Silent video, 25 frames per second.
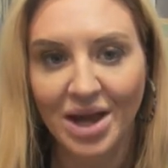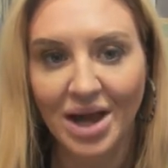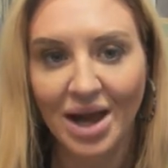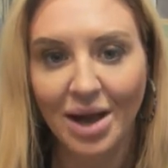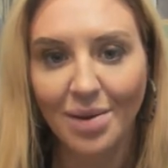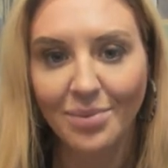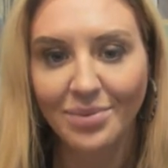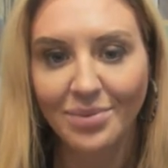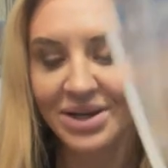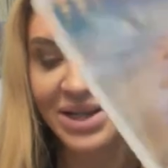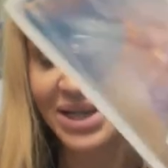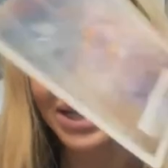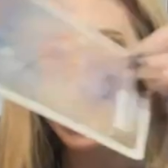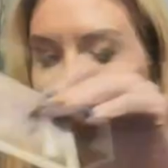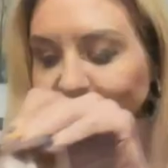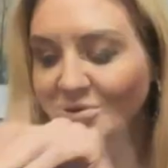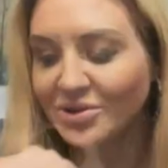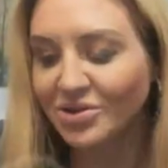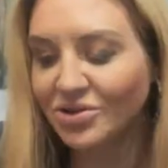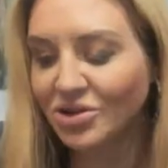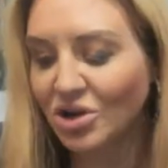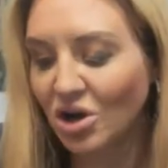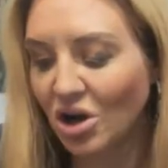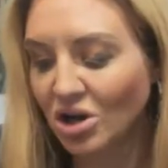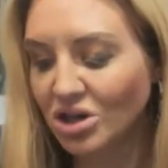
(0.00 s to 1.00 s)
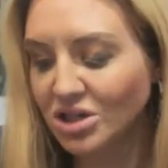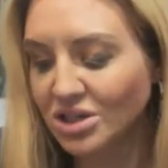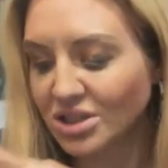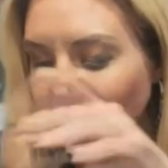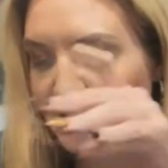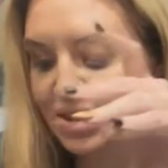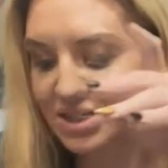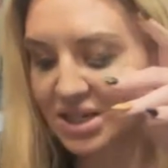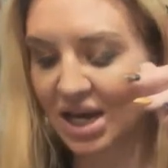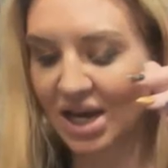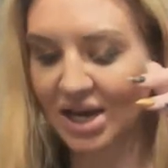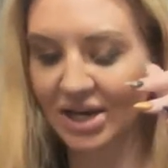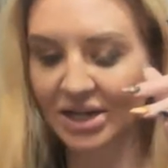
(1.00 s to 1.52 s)
I'm going to keep this card to the
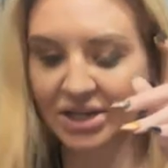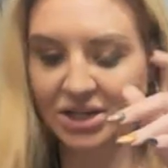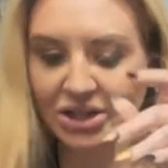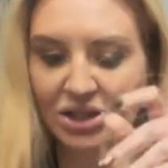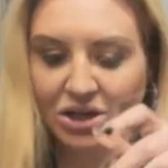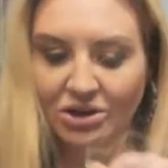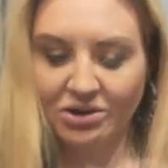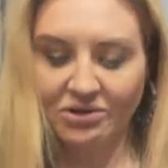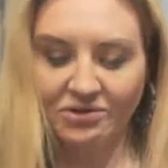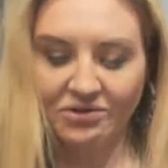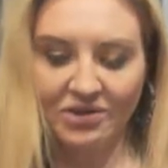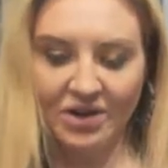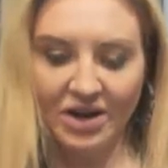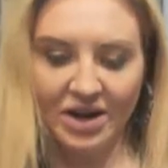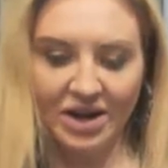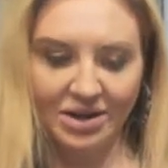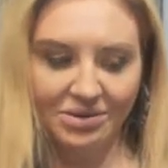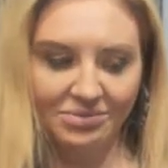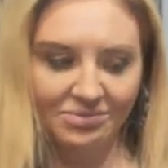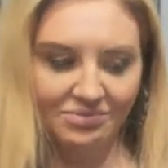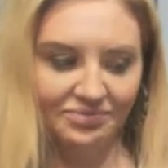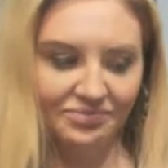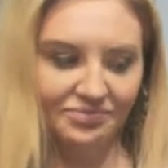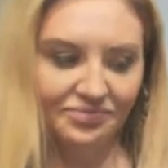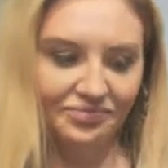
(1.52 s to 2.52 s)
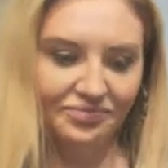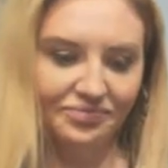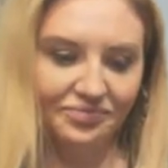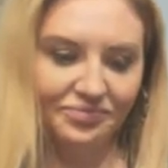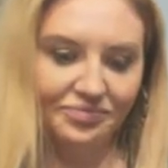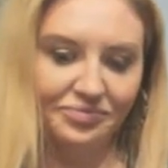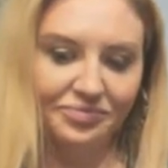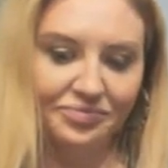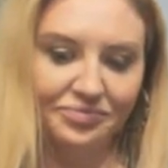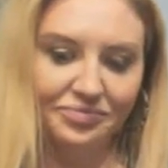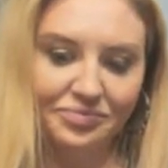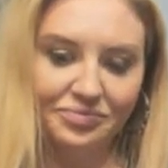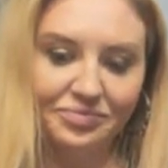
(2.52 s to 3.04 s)
side and clarify it.
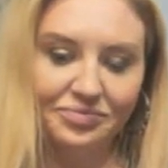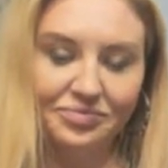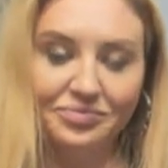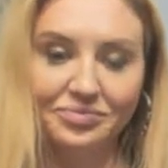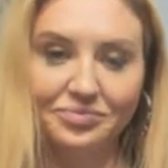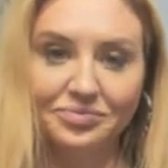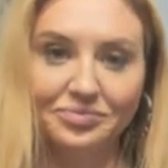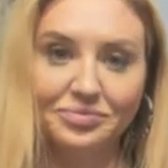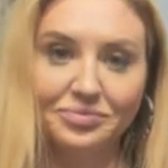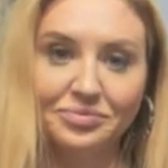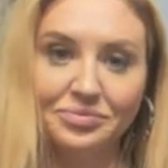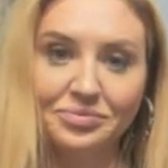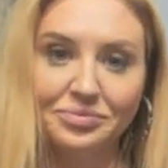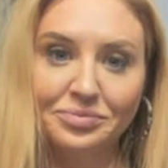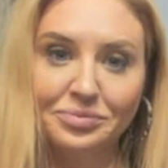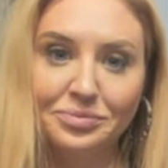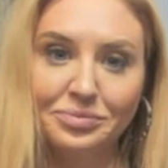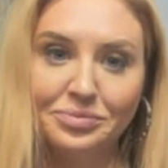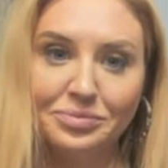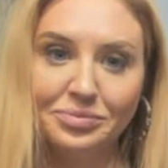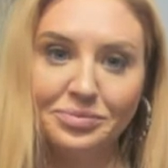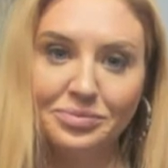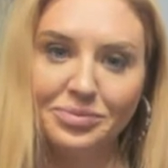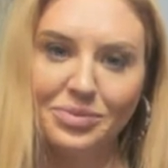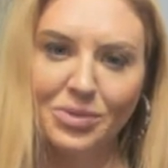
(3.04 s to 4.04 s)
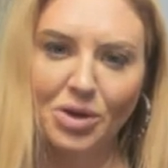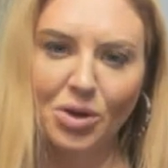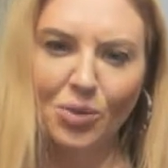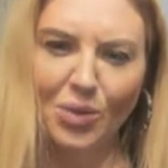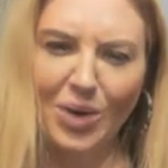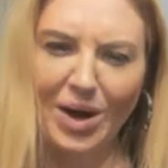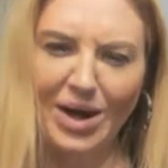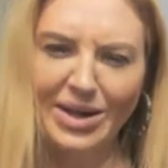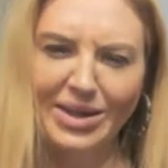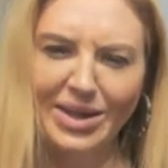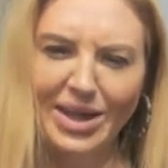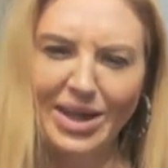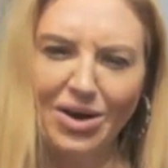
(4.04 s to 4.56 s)

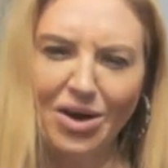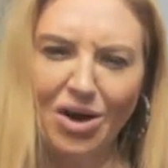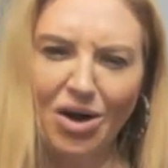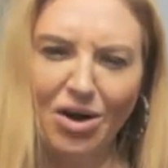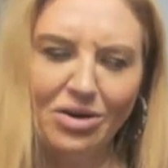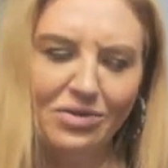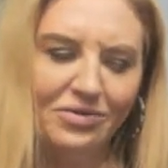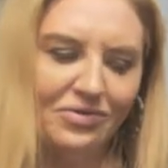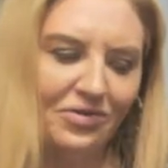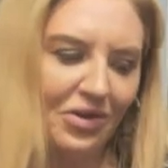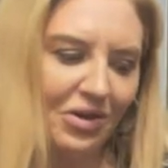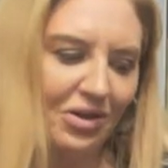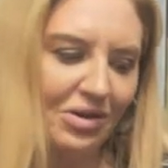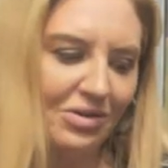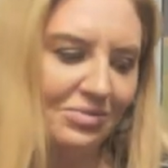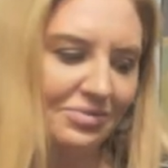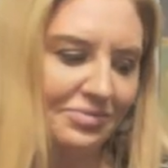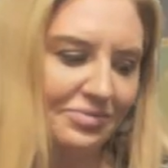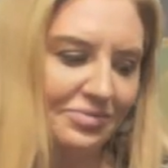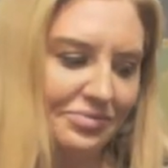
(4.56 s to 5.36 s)
Why did that card fall?